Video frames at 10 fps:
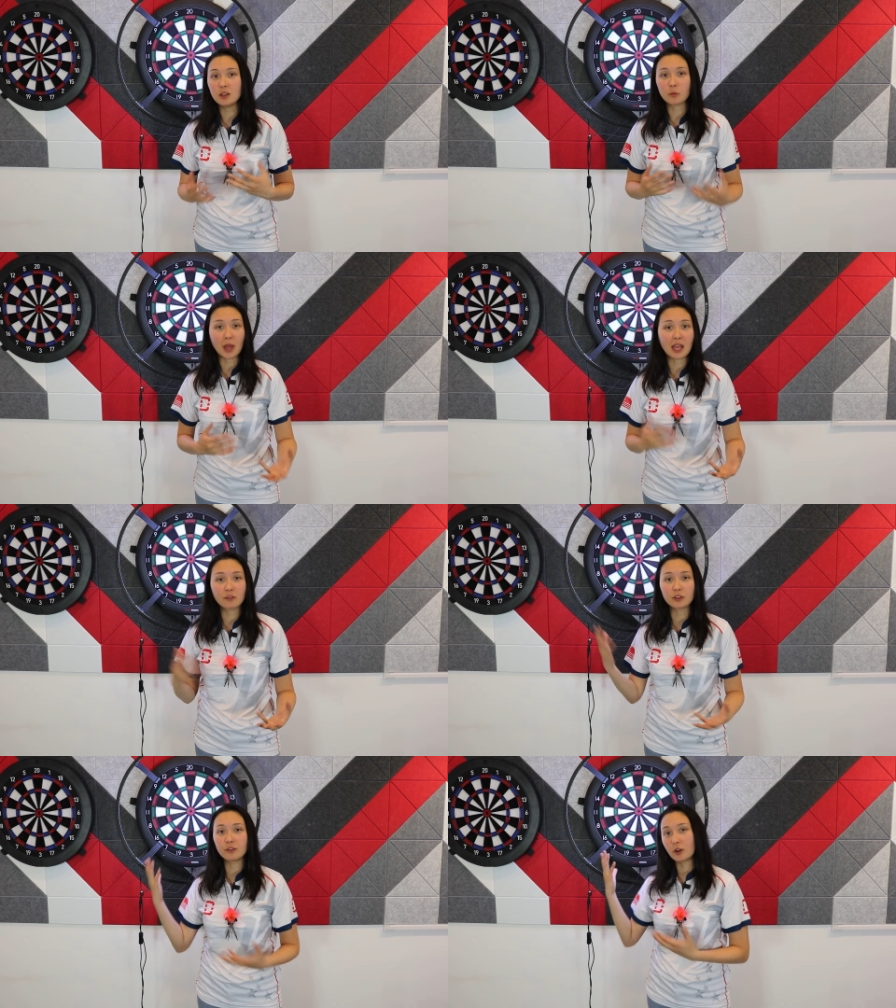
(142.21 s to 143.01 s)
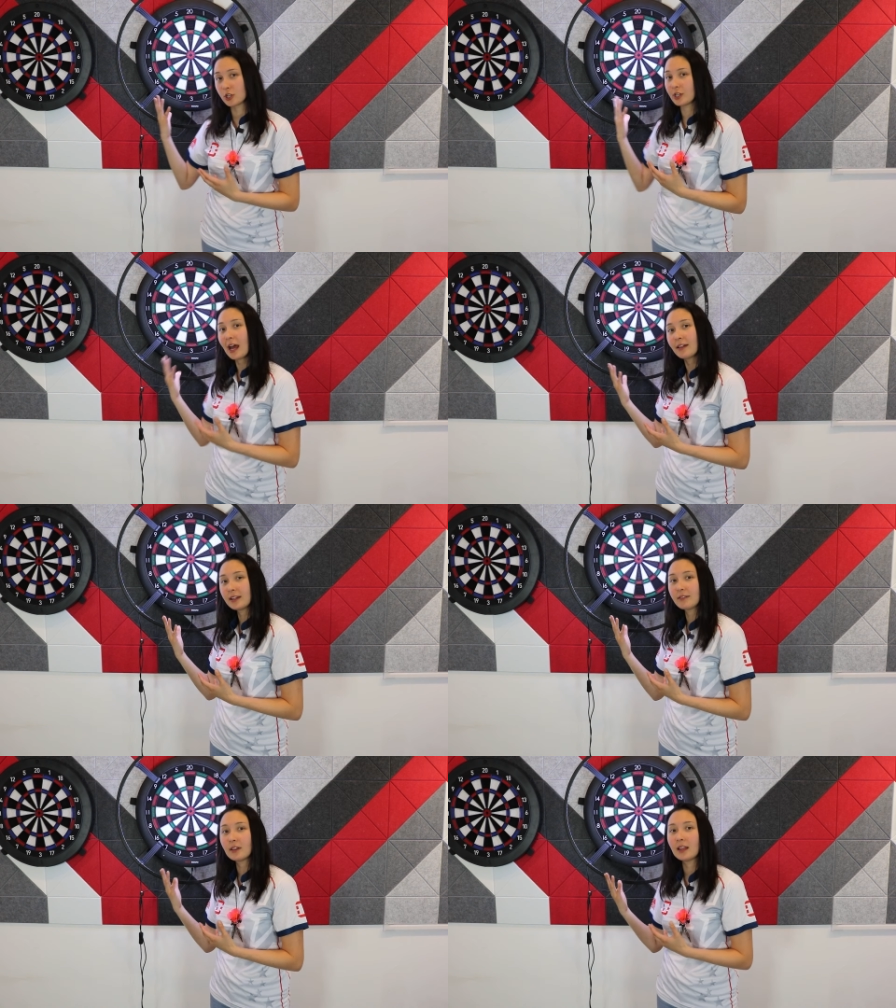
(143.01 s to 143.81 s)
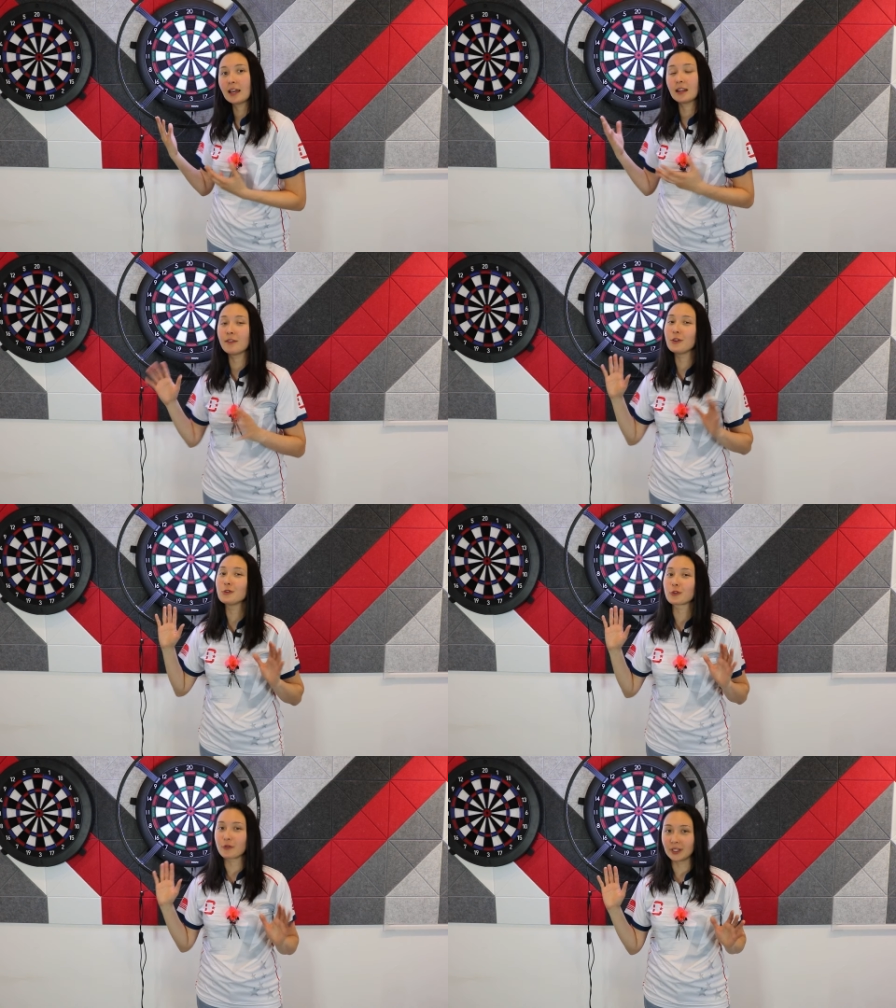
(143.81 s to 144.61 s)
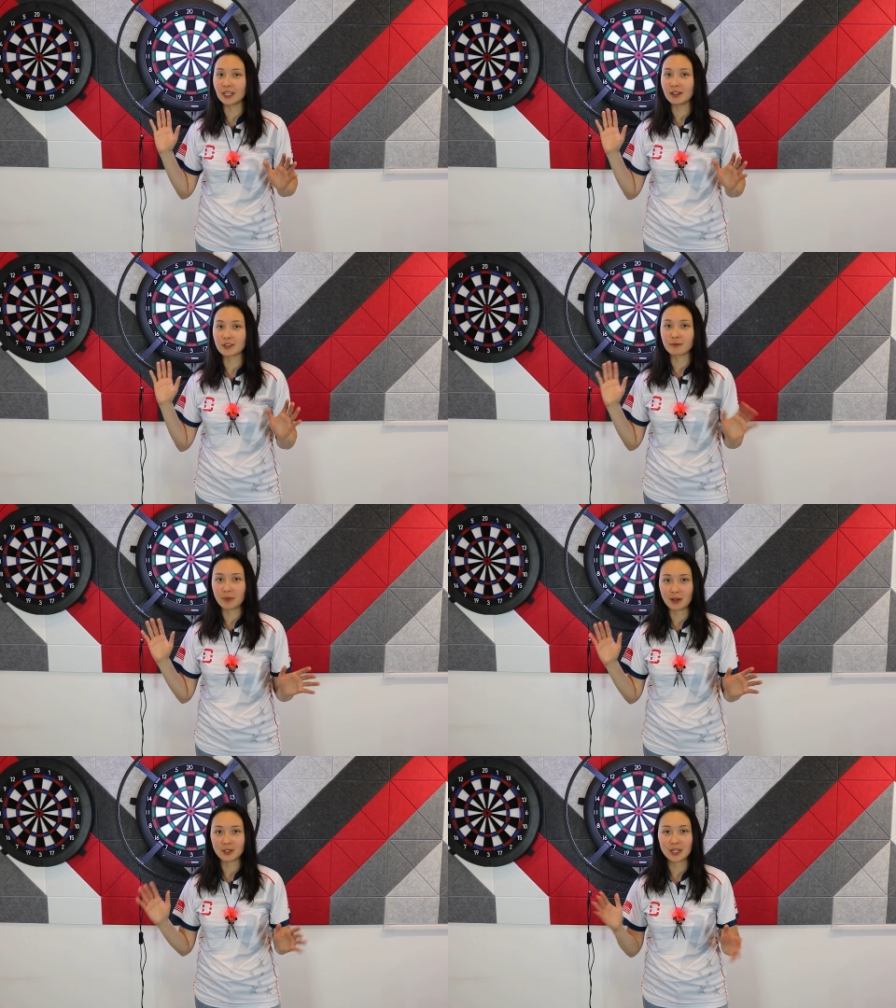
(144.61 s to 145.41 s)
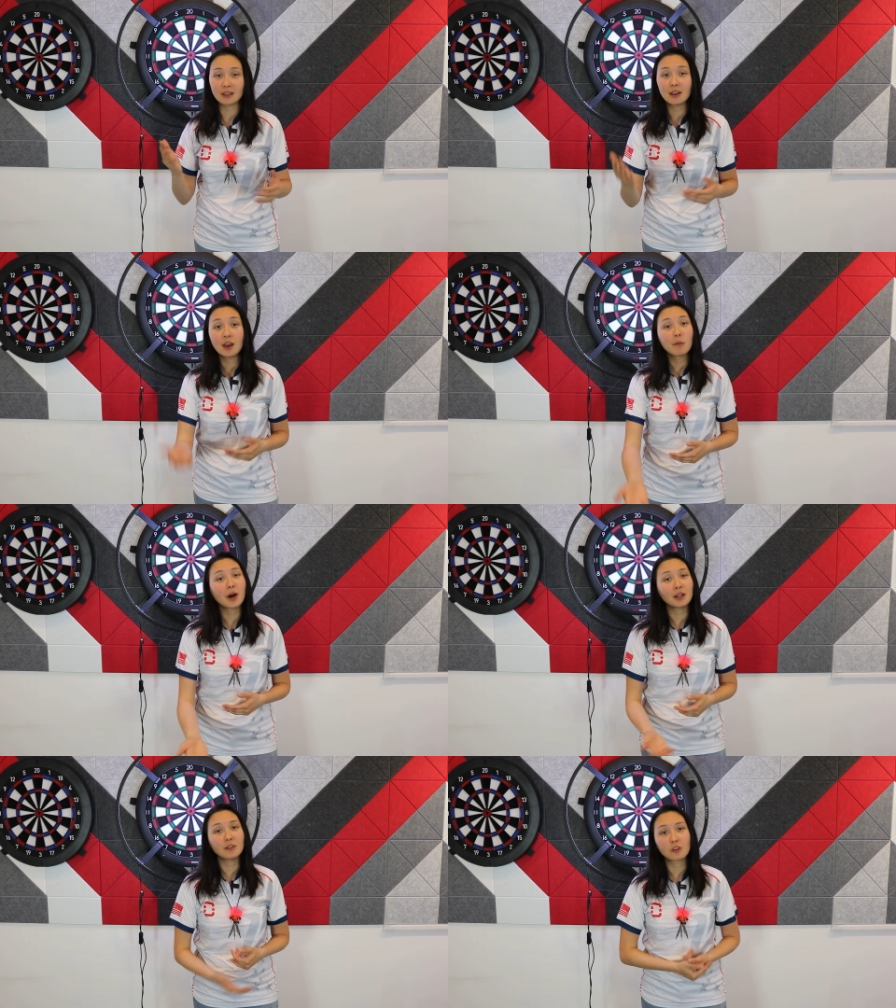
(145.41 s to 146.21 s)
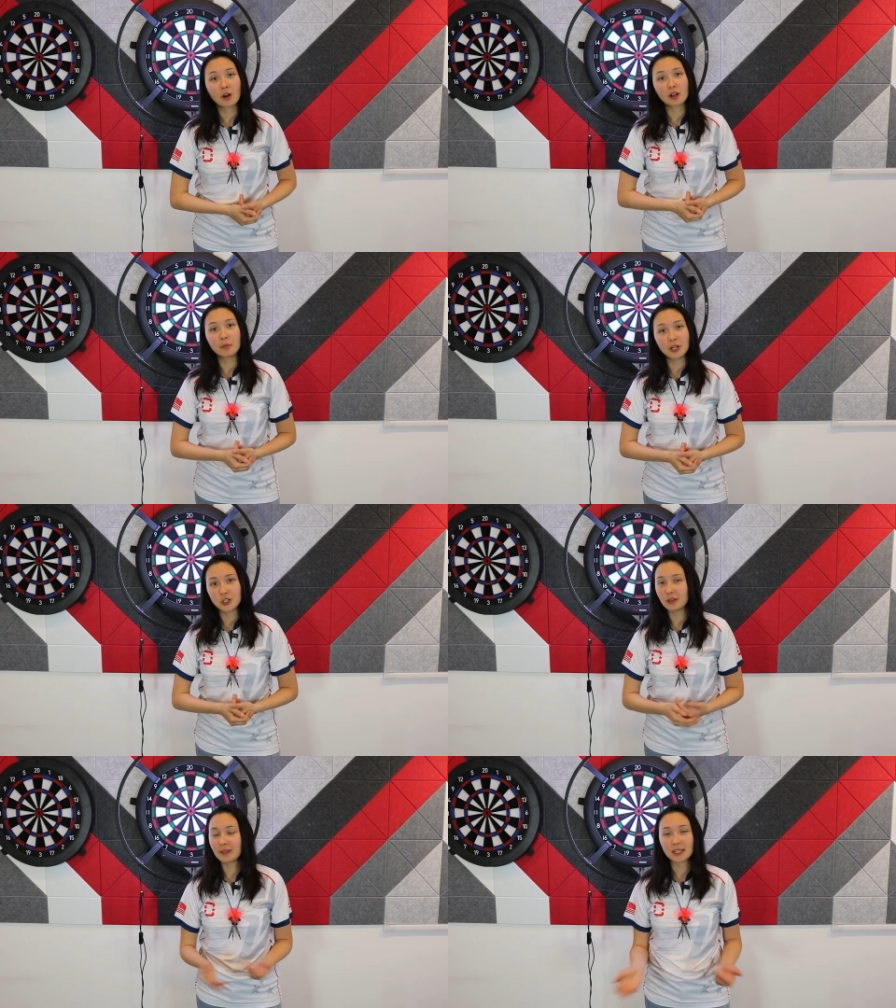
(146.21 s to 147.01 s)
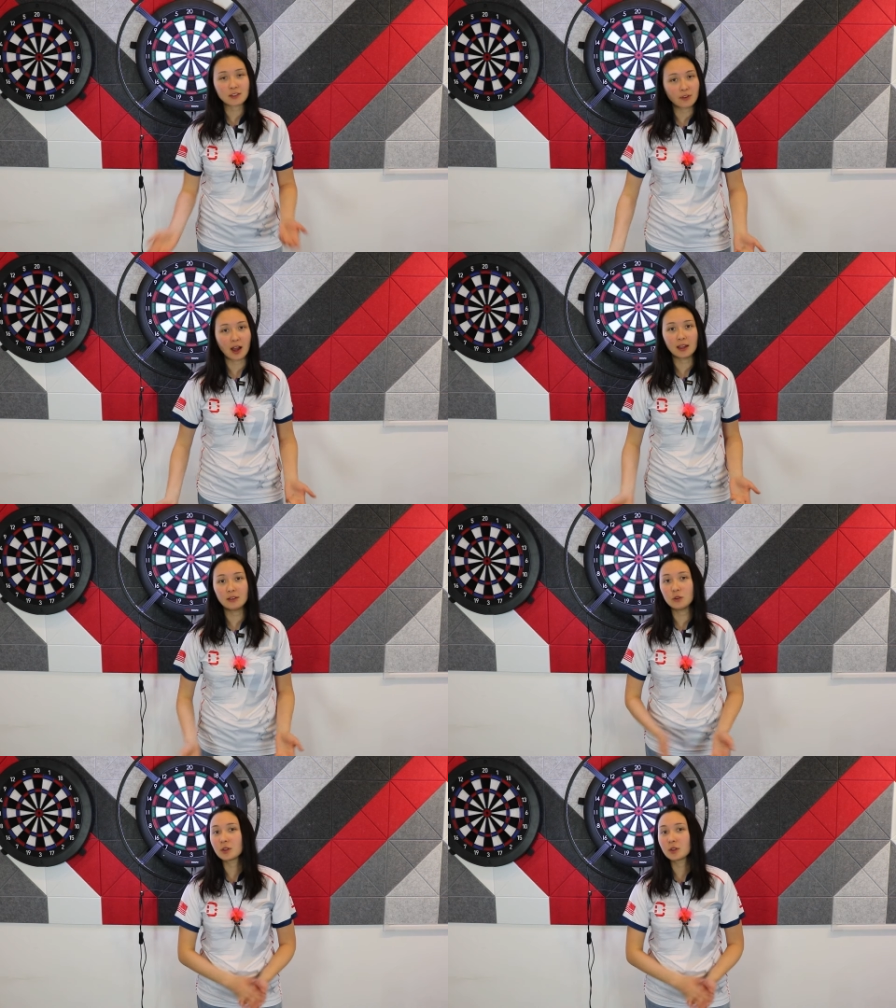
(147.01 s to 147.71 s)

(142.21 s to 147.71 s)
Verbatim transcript: You're paying for the functionality of the light and the user-friendliness of mounting, but if you're on a budget, that's fine.